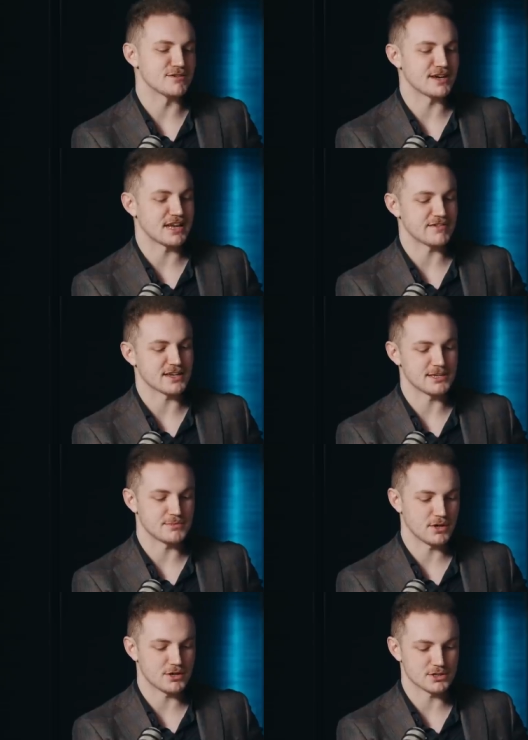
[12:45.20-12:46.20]
of that having any
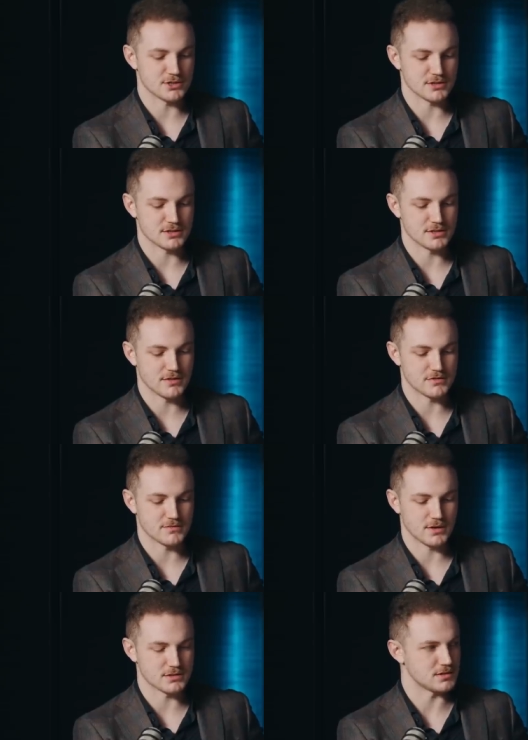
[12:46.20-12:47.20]
purchase on the Conservative
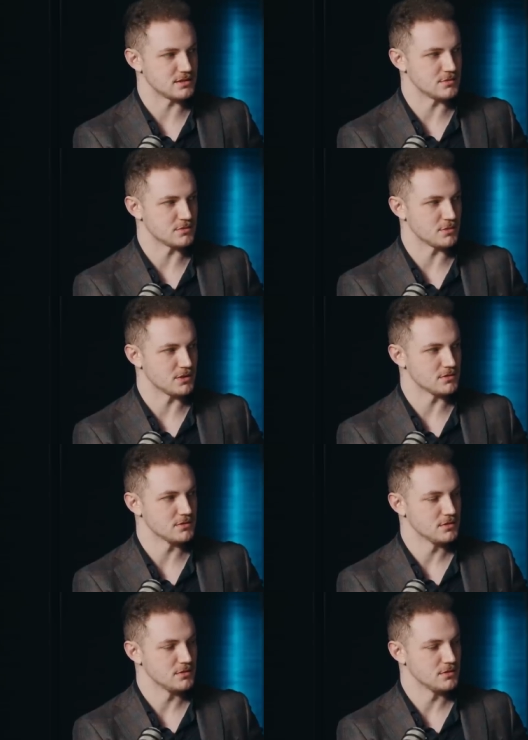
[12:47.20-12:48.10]
Party seems remote.